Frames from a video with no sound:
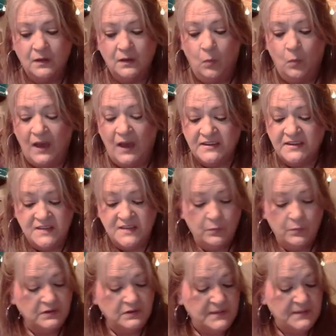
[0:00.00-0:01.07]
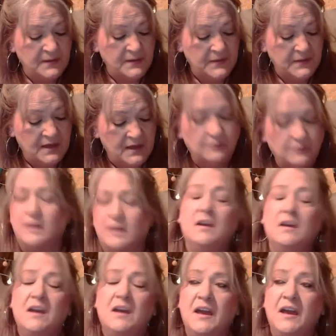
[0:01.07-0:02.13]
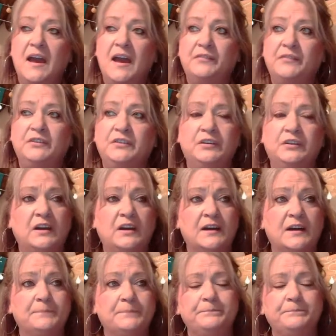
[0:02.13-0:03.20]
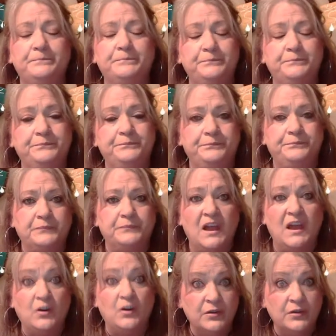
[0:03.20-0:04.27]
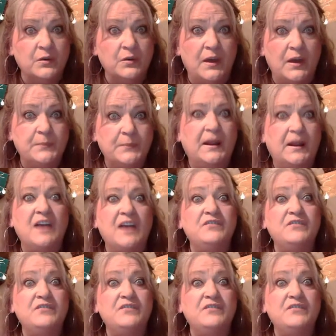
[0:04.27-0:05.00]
why does that word keep coming out after um, an earthquake, but I have